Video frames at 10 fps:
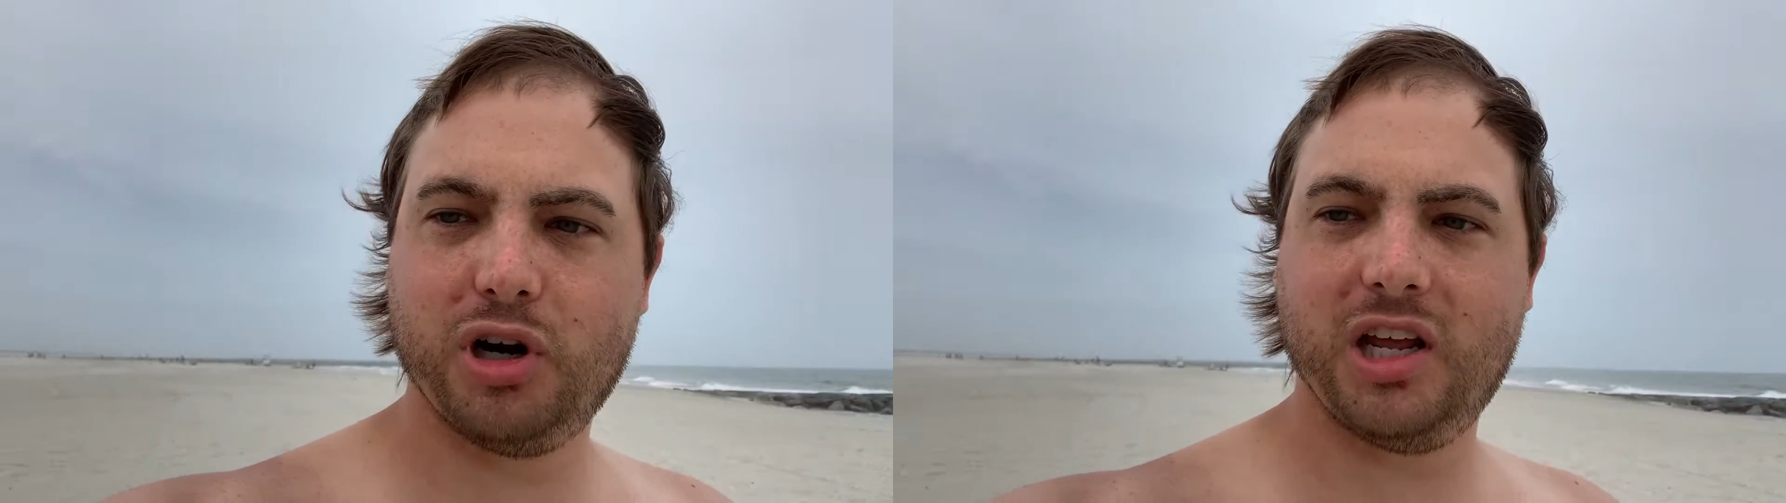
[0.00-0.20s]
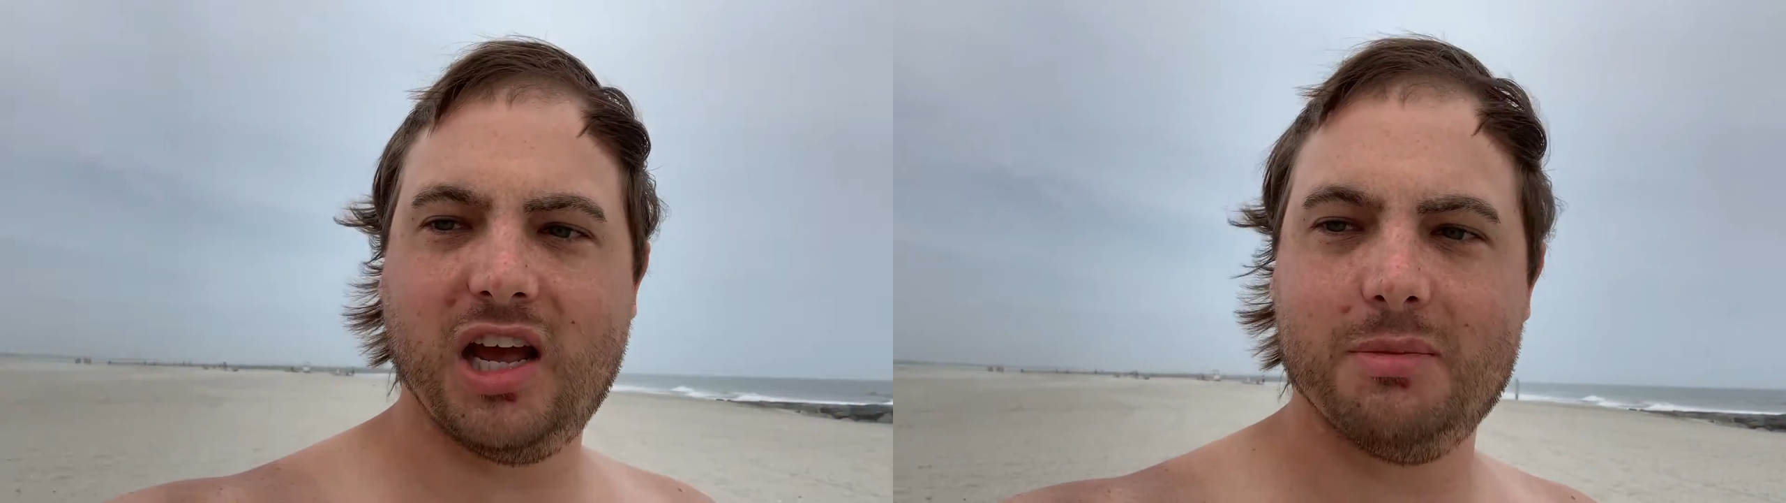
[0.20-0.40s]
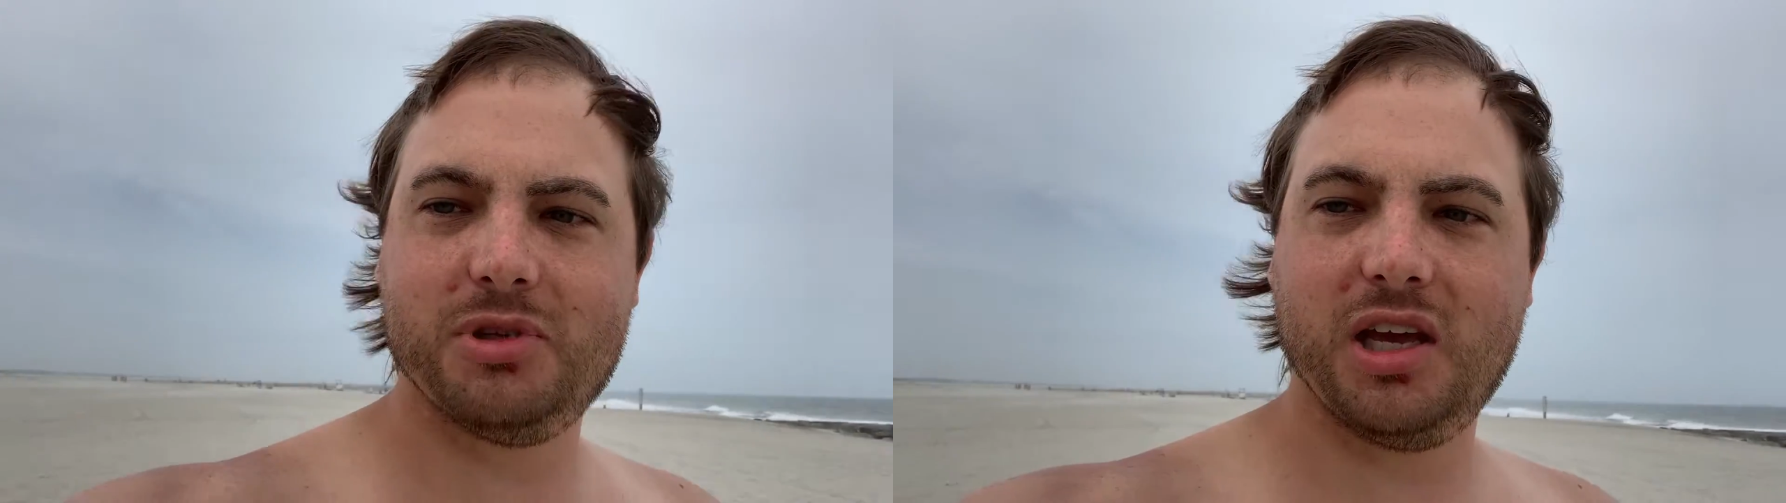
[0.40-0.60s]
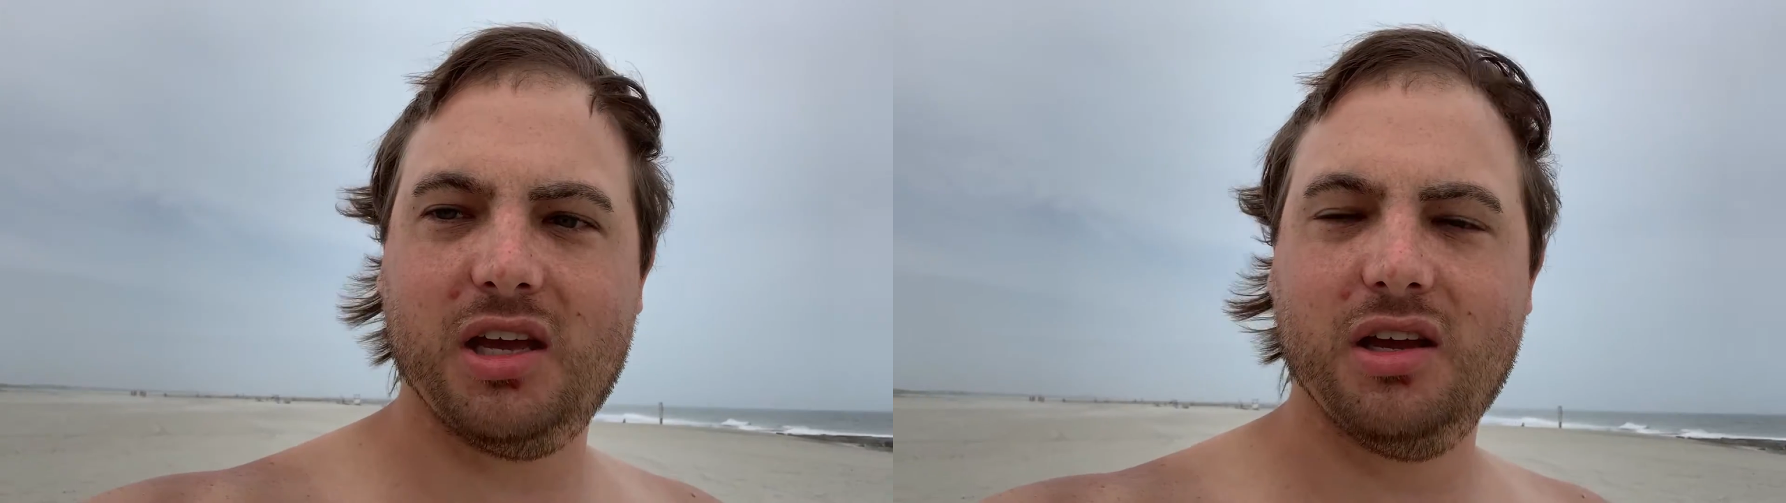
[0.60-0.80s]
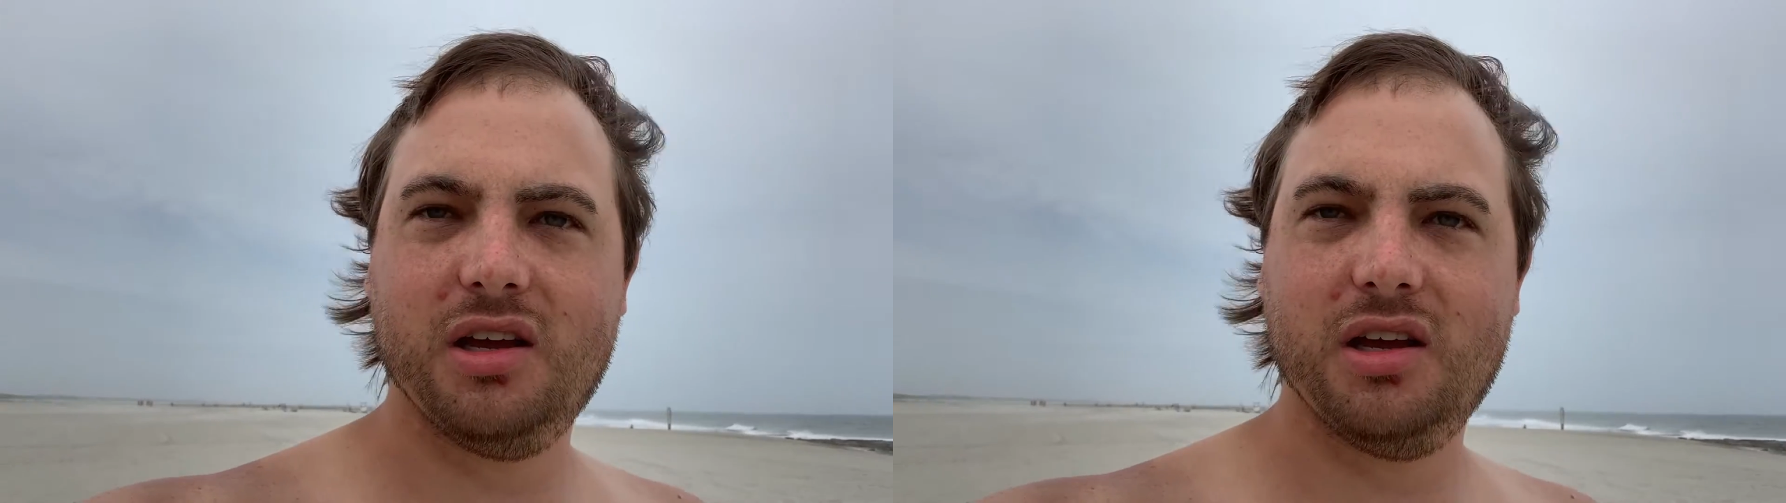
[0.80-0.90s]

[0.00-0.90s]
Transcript: pretty empty.